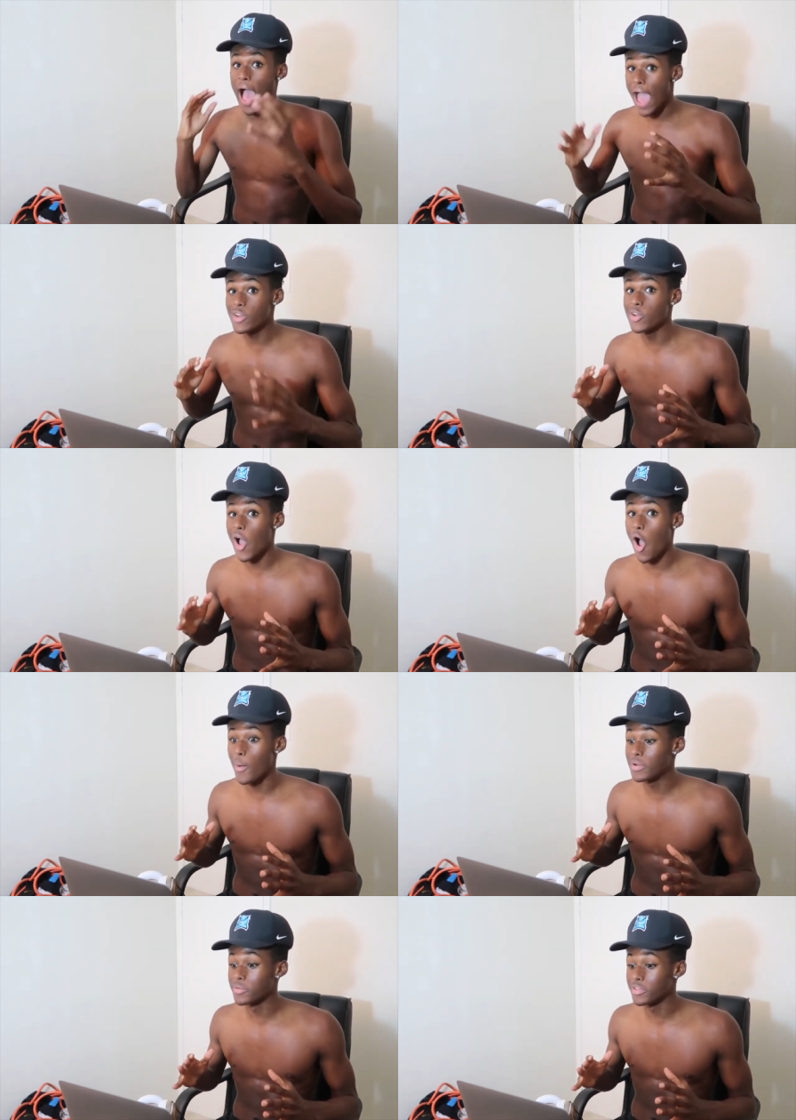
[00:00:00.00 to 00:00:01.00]
I don't know how
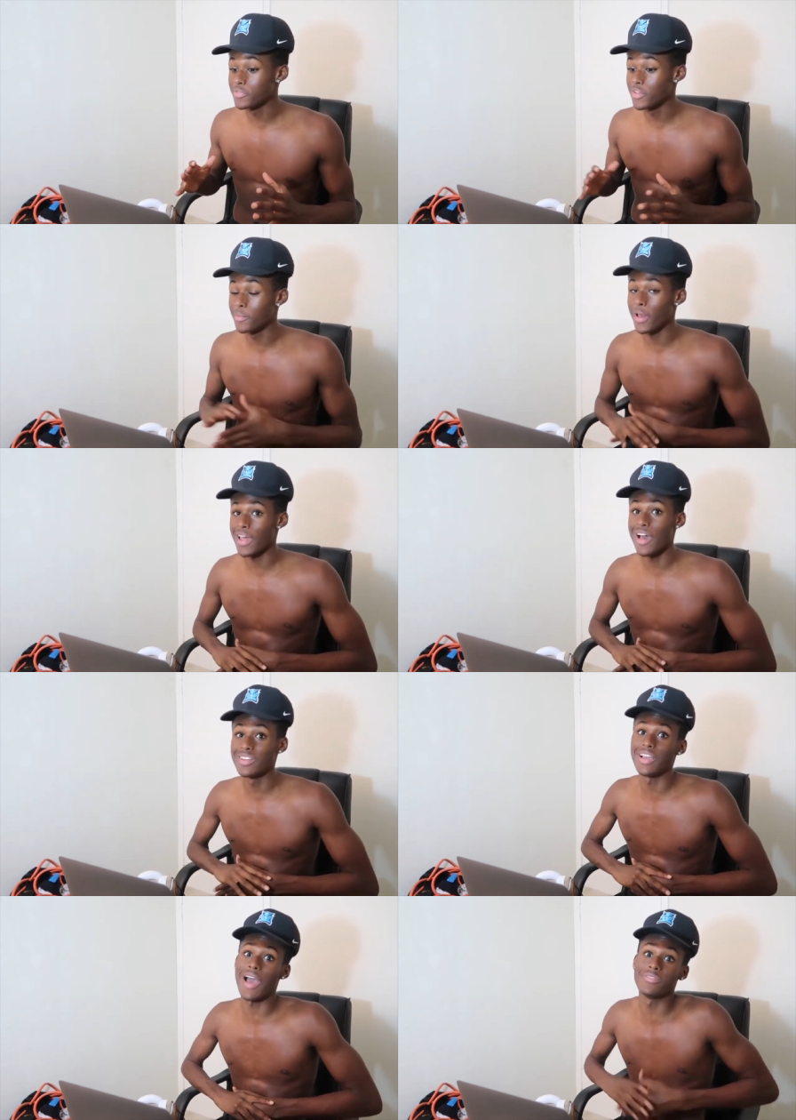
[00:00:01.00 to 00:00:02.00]
I'm gonna really feel about it.
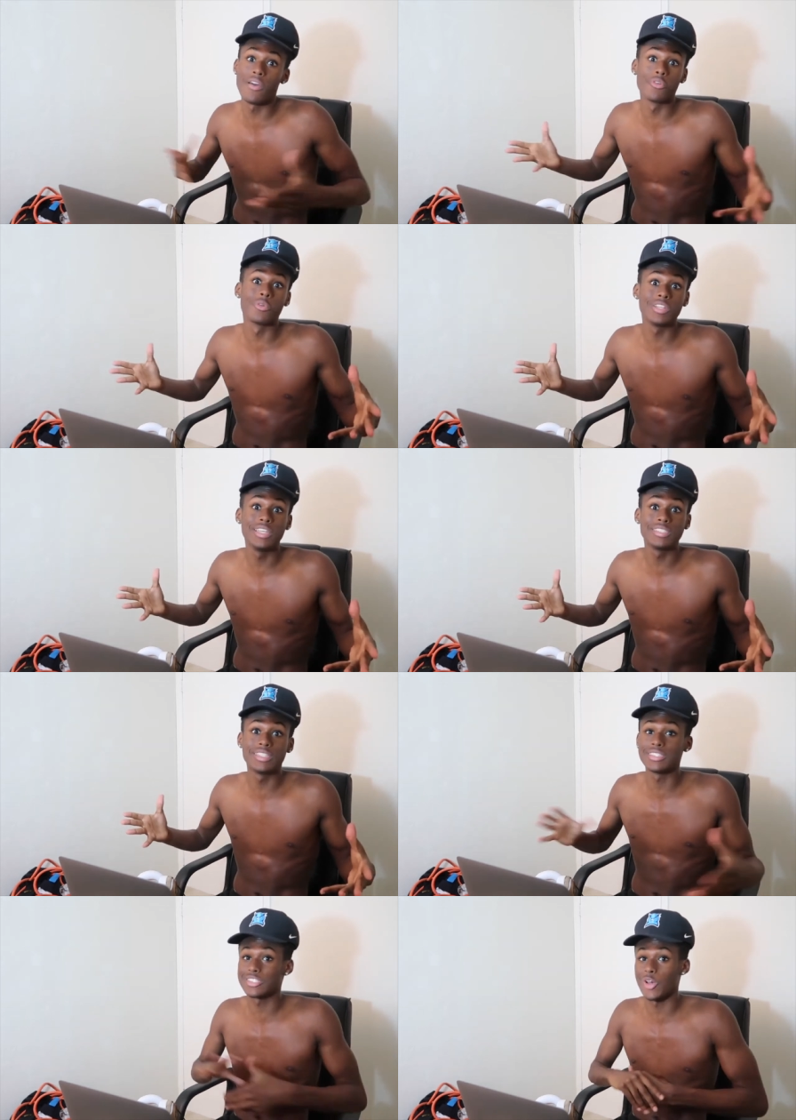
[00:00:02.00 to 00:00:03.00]
I don't, I've never released
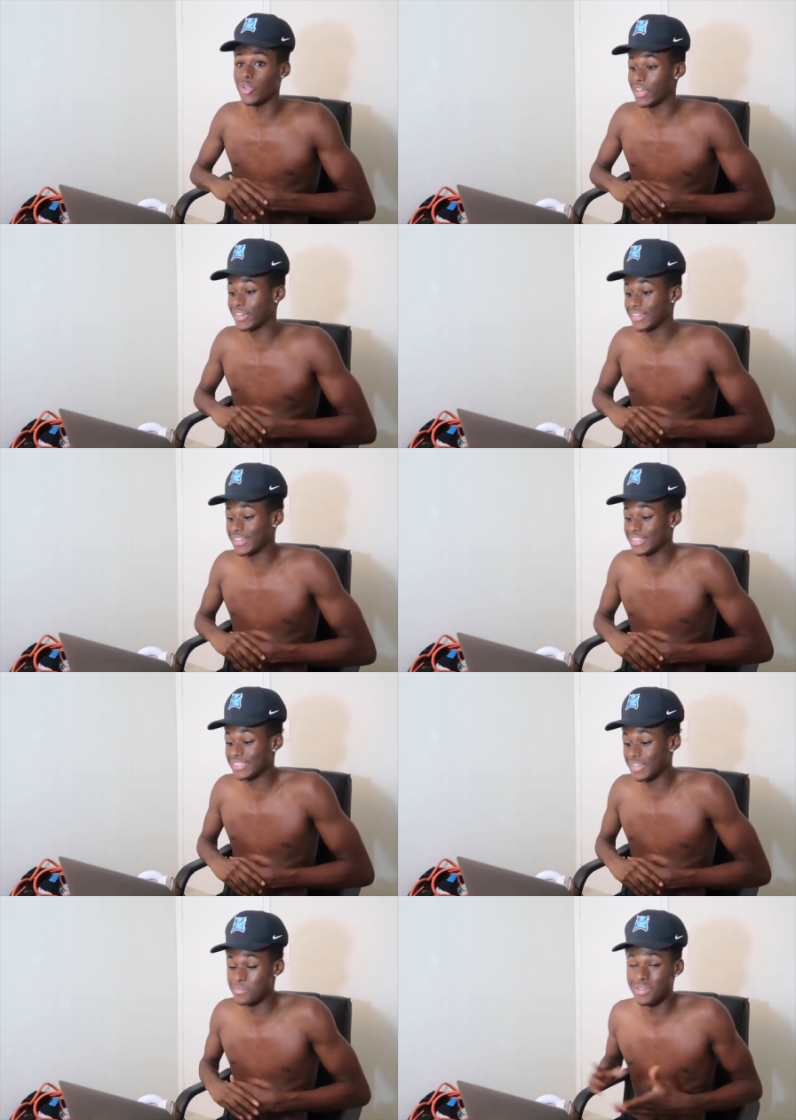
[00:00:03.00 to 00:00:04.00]
this, so like,
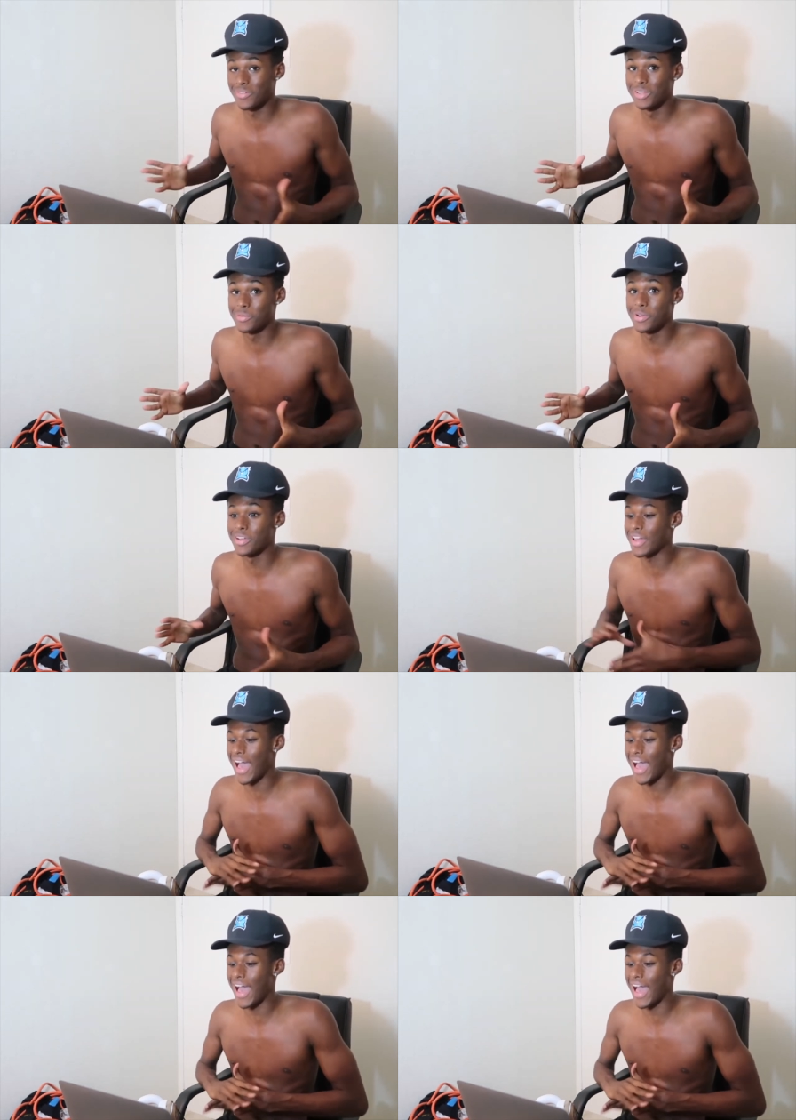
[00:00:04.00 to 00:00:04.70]
it's gonna be really weird.